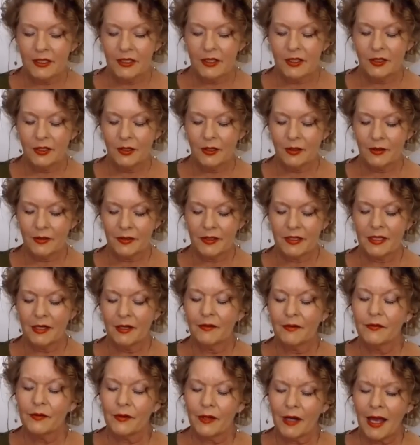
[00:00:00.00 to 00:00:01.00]
to
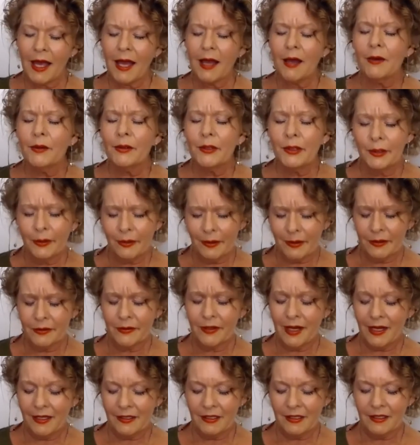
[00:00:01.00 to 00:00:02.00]
yourself or how you're
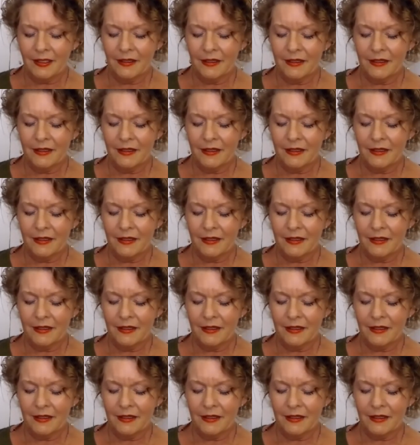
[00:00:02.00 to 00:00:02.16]
attracting